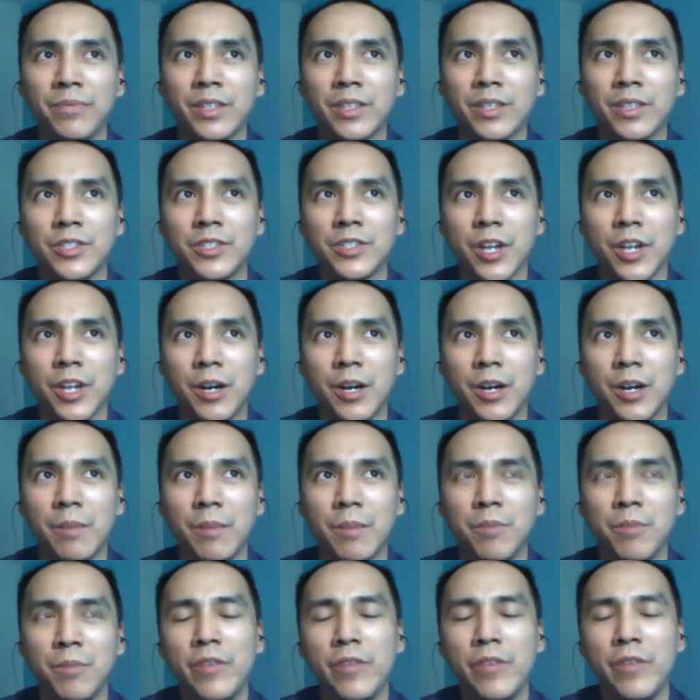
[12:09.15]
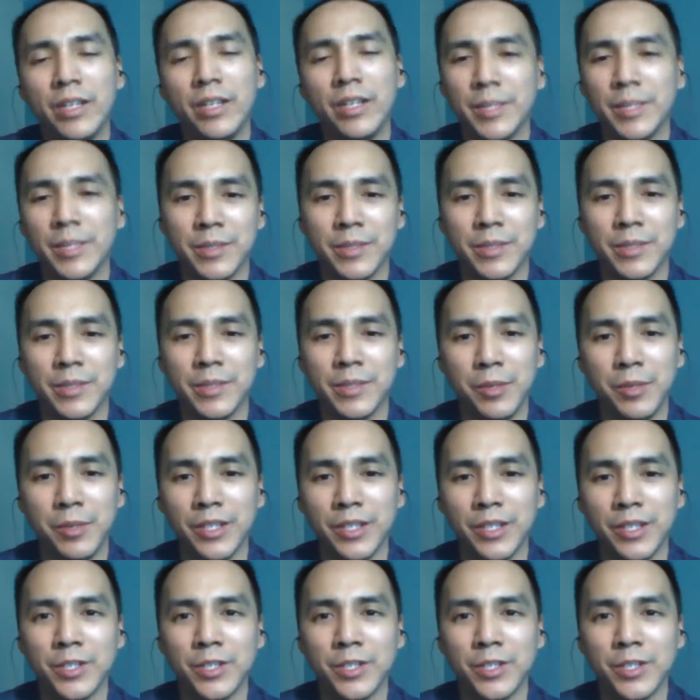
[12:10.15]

some movie clips in between.